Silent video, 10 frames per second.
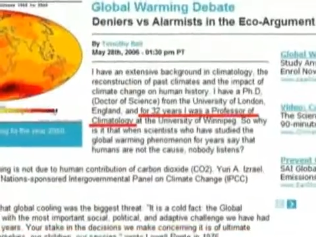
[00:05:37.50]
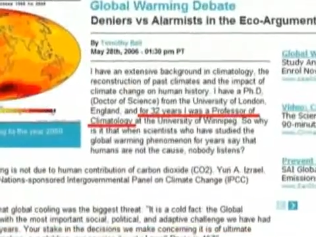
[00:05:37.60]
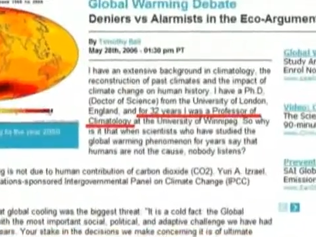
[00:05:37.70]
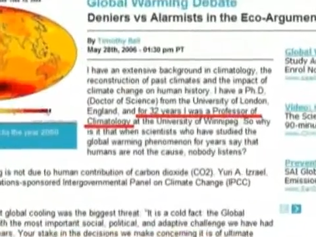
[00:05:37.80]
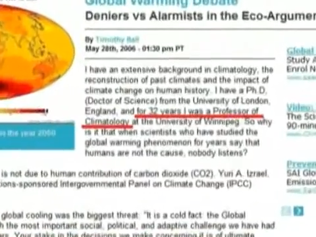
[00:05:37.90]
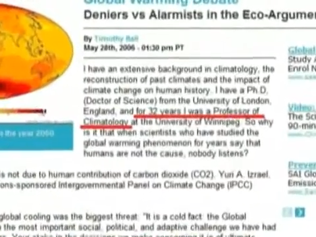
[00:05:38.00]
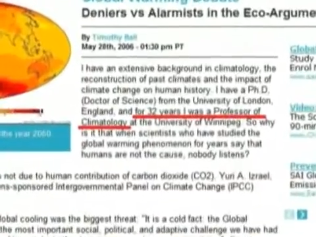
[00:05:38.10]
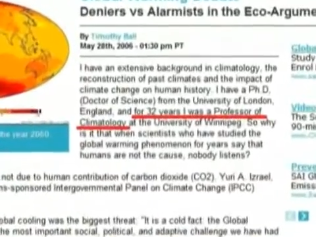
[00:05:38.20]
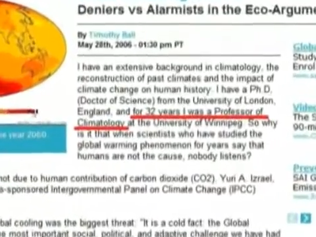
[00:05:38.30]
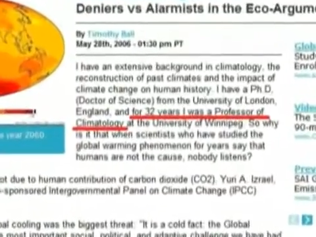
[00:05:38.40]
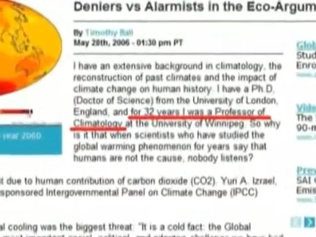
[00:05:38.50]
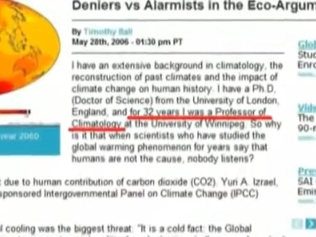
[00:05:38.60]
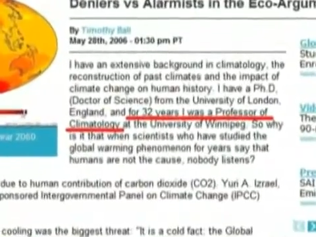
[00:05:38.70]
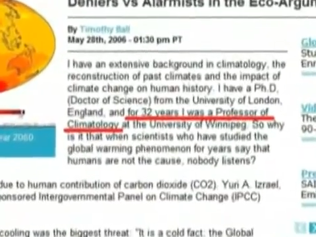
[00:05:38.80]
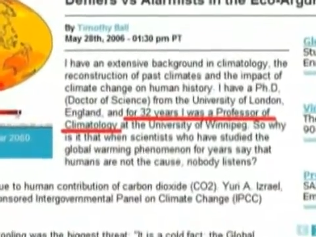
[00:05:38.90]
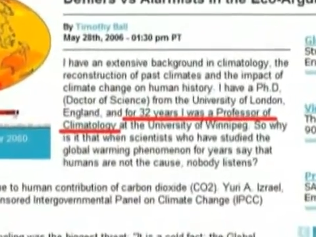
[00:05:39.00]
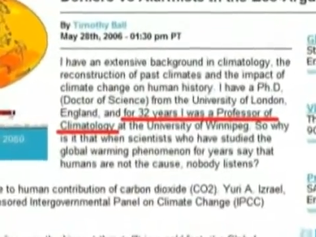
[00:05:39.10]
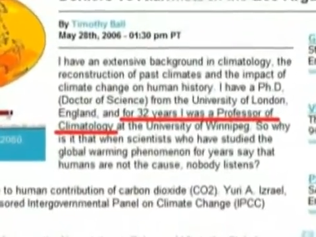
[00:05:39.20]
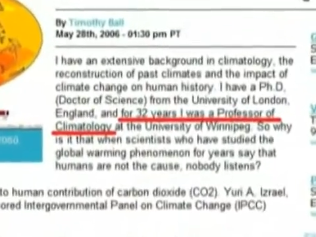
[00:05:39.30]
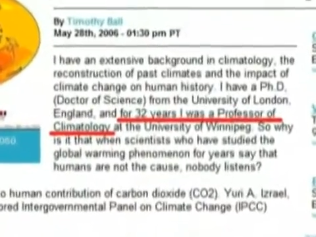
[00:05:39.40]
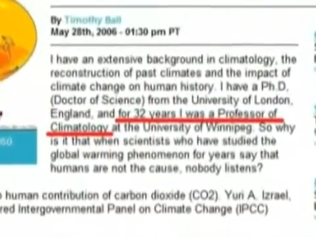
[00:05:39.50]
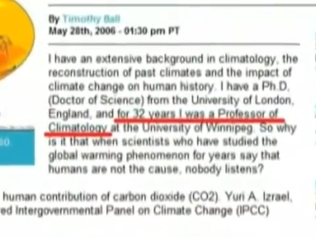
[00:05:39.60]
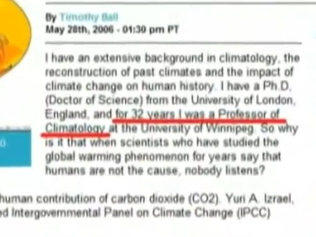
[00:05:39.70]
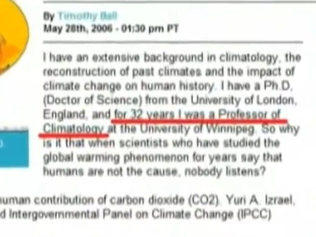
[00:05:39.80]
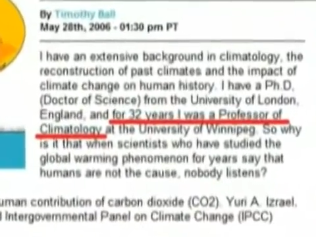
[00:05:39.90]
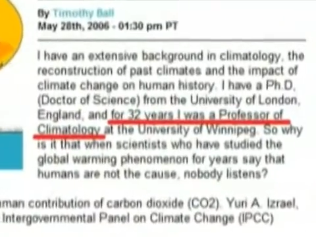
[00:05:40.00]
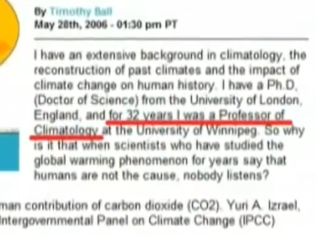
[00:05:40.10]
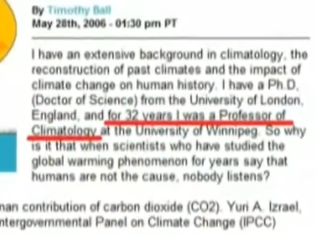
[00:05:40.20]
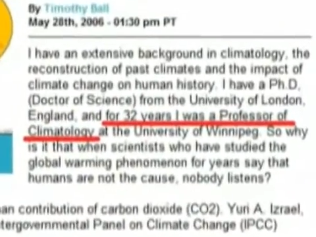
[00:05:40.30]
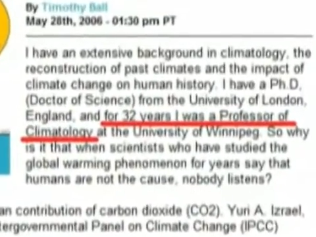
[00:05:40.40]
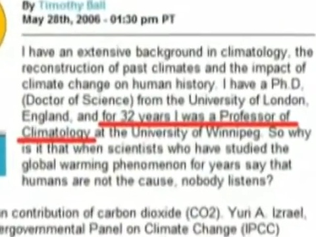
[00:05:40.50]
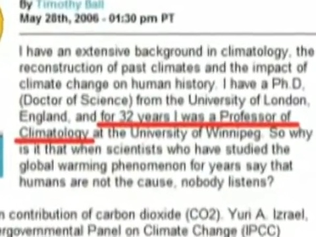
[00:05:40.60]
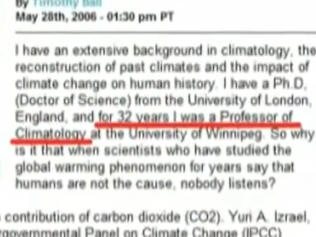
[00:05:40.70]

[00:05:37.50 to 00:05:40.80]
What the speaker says: (no speaker visible)